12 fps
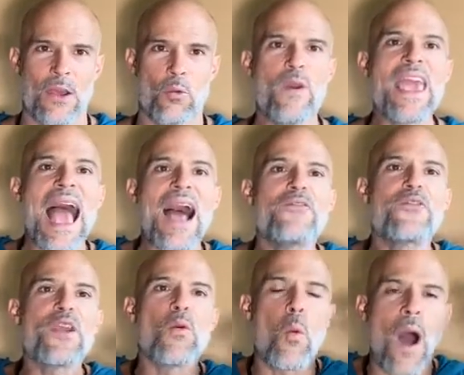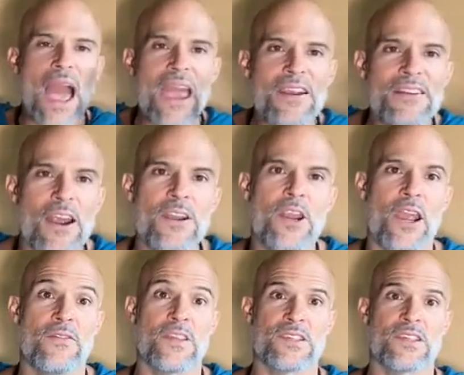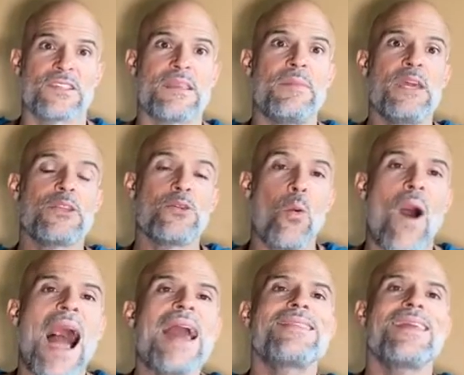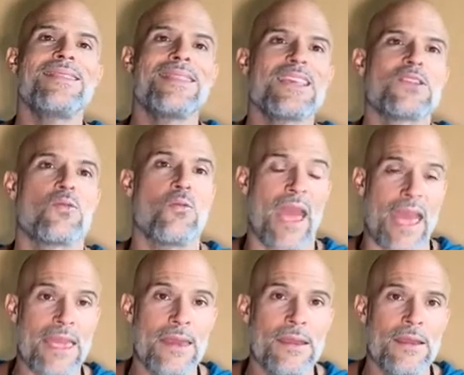We have rewired our nervous system to act in this way.